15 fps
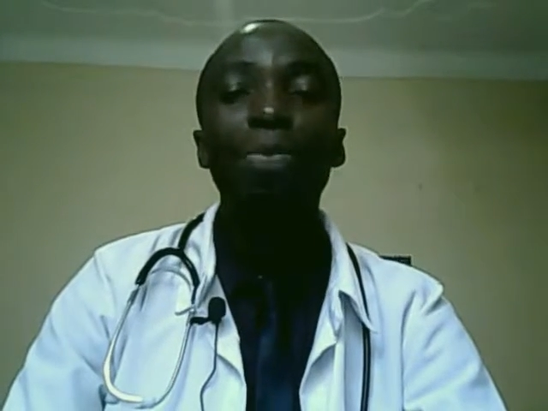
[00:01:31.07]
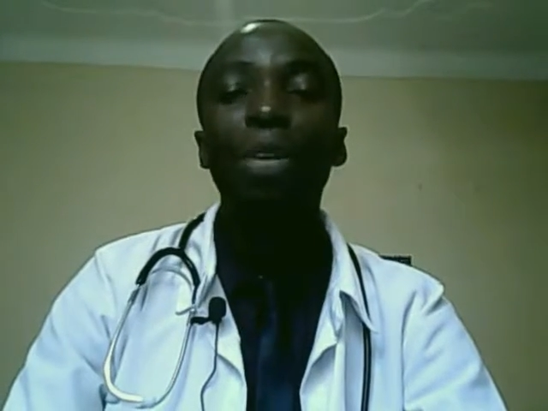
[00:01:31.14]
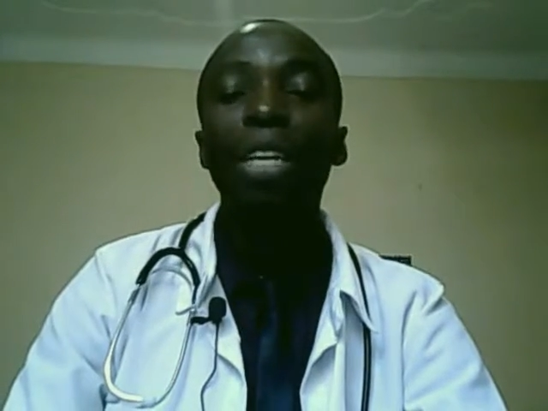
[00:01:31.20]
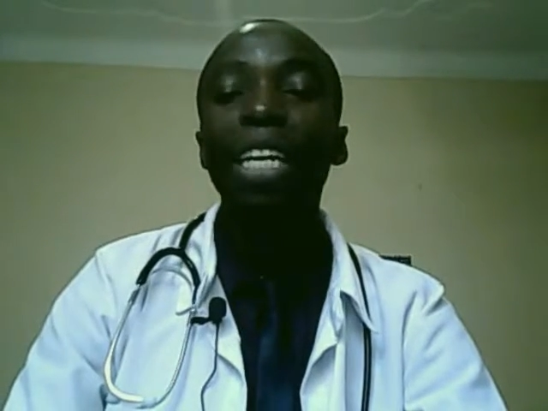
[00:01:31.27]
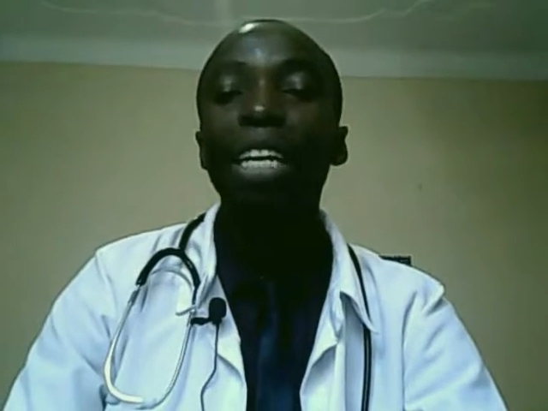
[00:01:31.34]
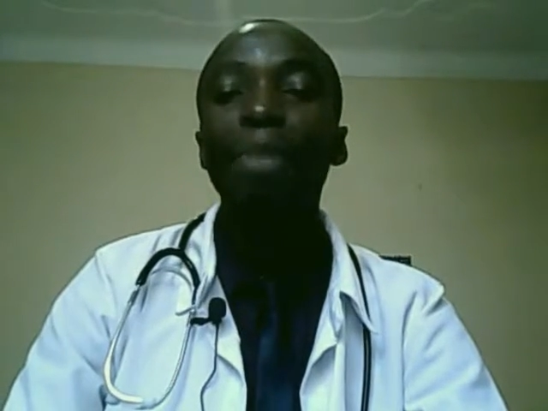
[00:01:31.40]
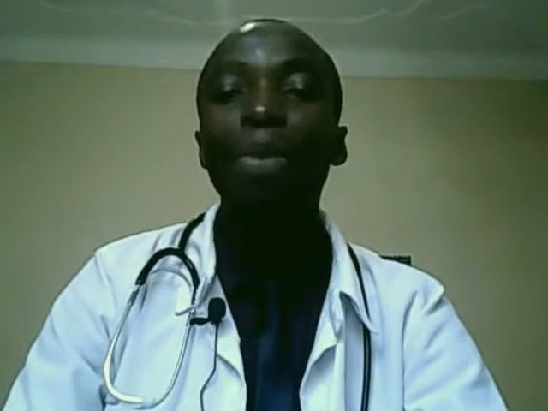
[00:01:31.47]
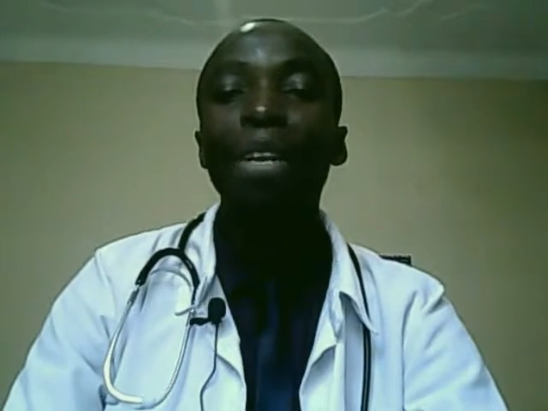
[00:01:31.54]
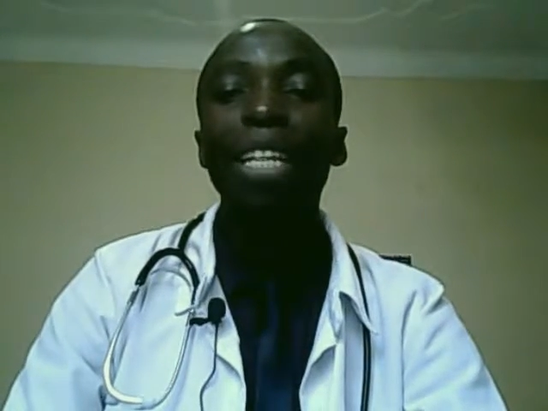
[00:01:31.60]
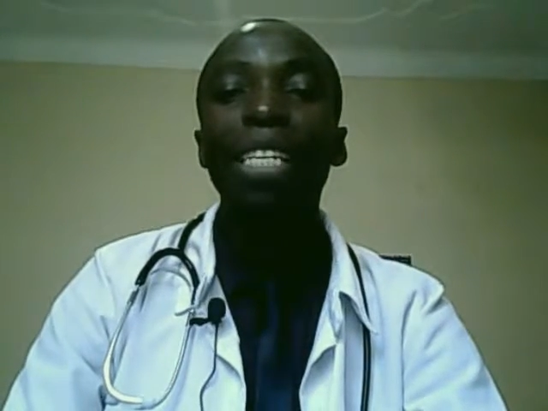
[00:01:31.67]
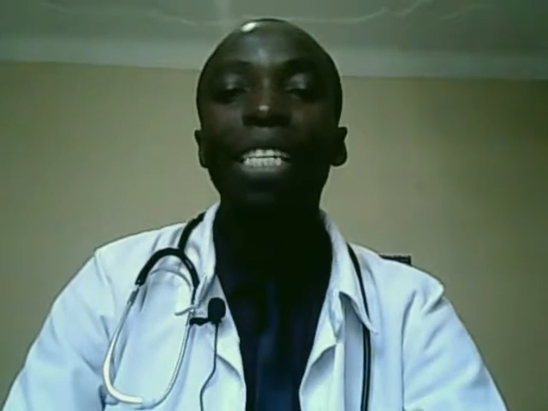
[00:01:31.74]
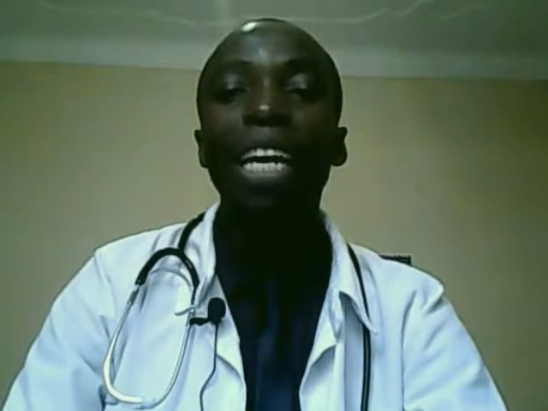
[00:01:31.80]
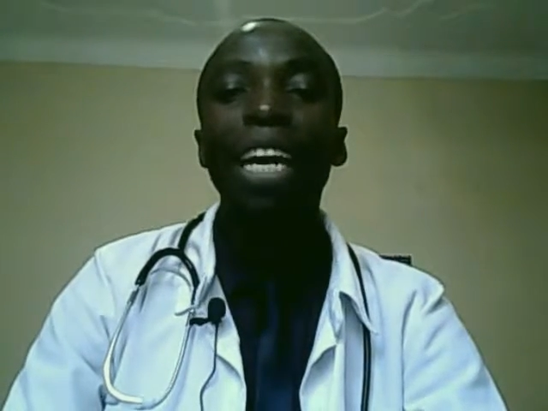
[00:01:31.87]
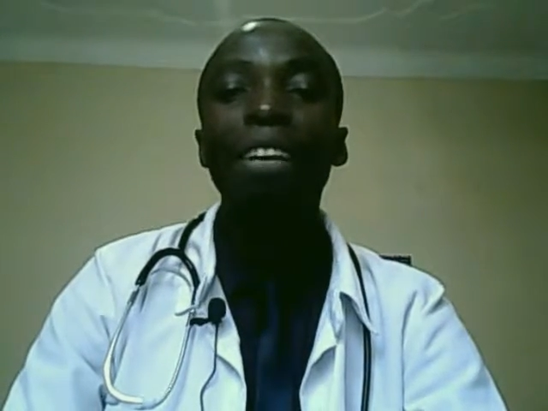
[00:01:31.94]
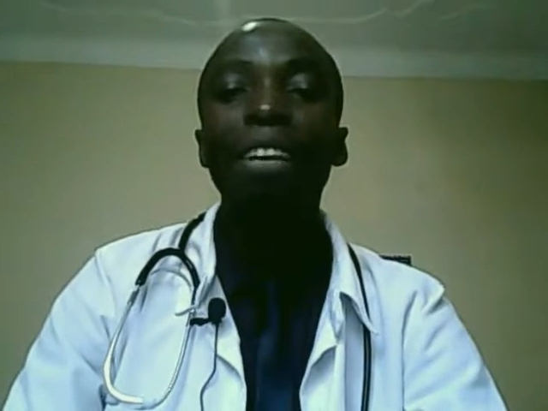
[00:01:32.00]
Pregnant
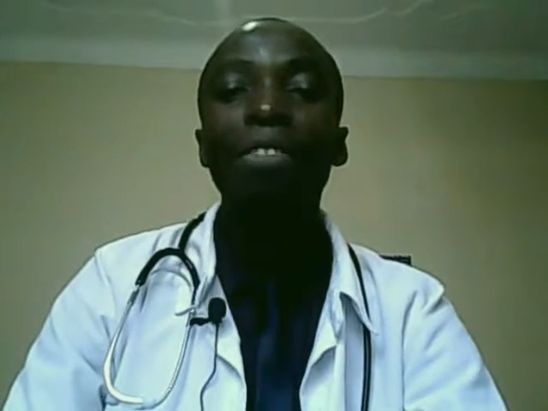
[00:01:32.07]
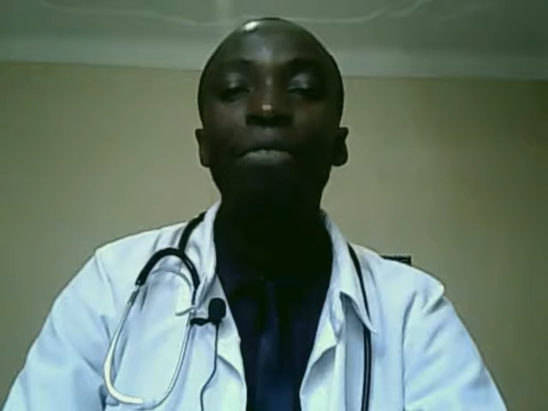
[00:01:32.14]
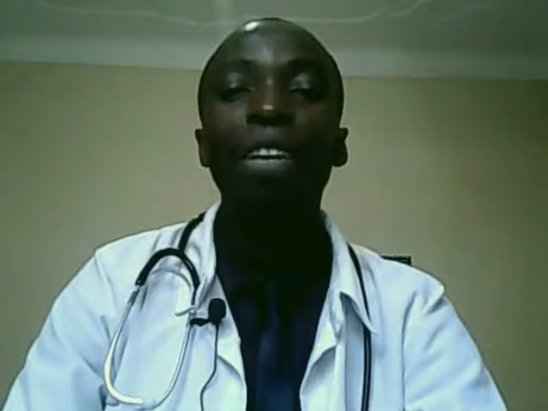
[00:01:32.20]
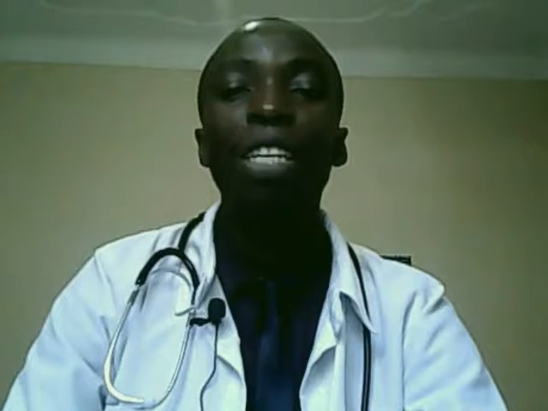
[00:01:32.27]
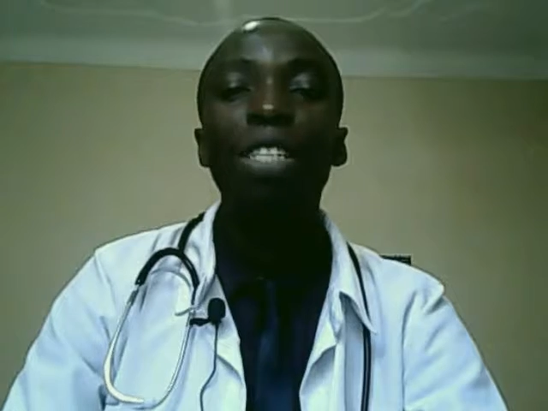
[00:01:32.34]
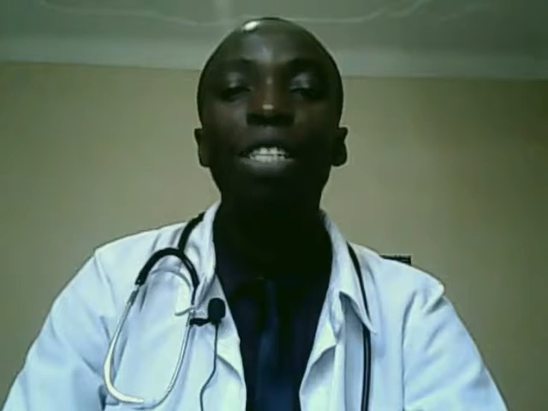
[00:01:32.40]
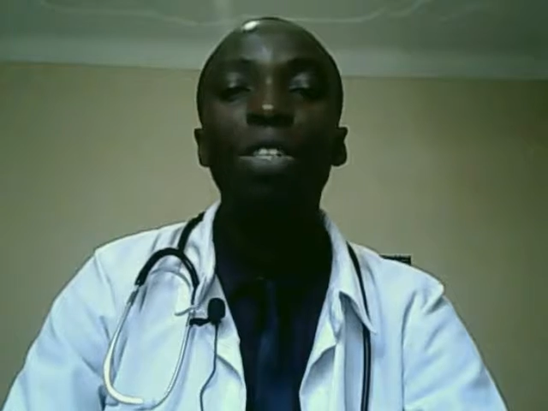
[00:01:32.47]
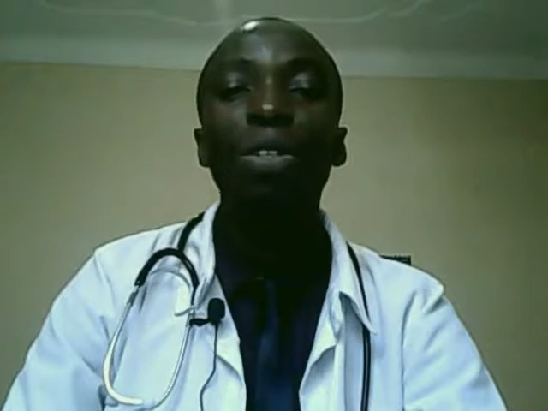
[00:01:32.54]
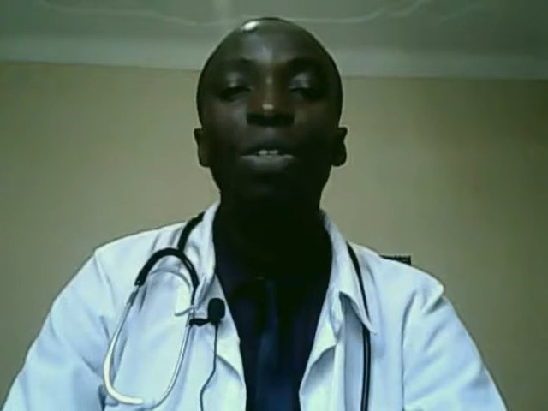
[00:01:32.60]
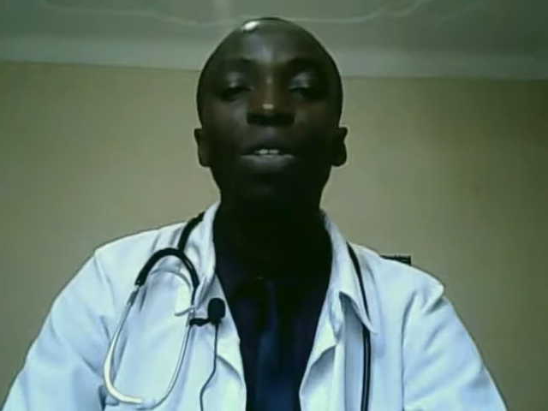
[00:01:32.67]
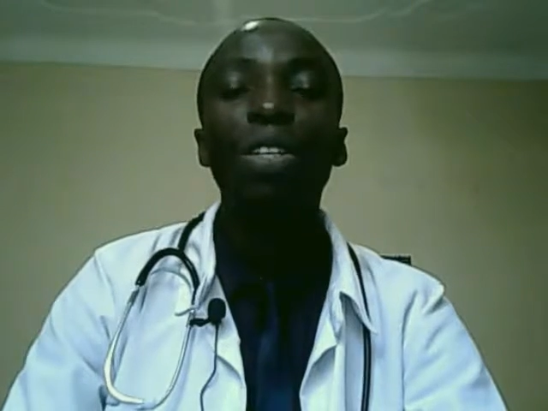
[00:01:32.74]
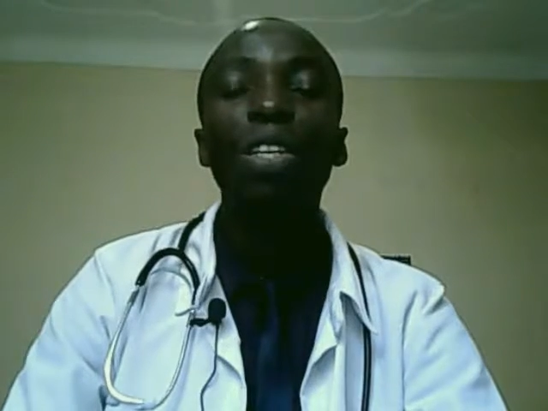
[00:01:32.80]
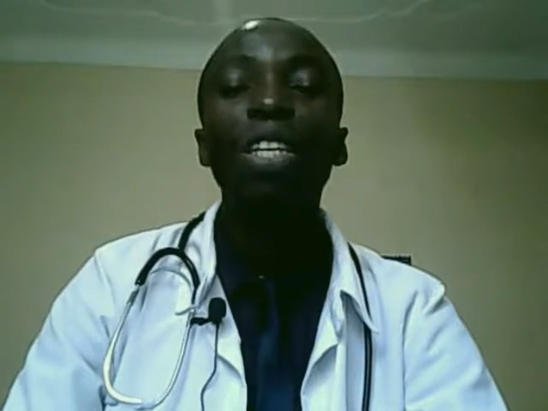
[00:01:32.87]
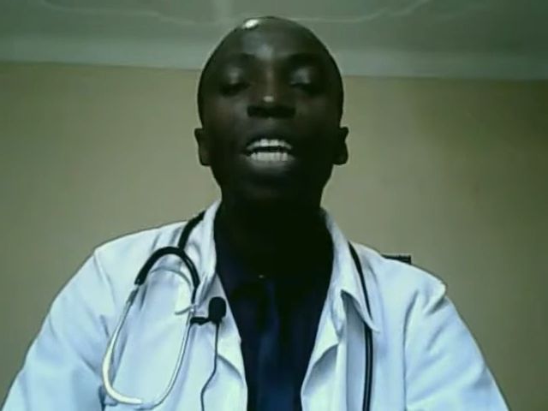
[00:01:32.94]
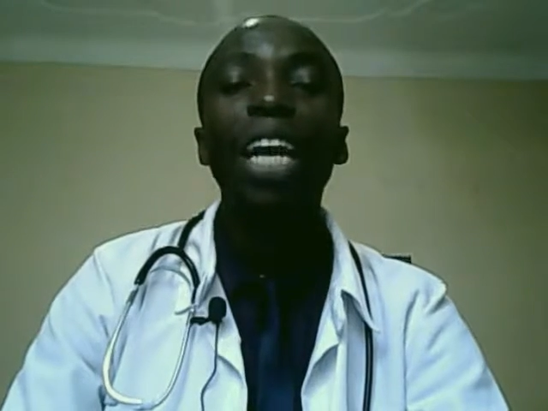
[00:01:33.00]
mothers are advised to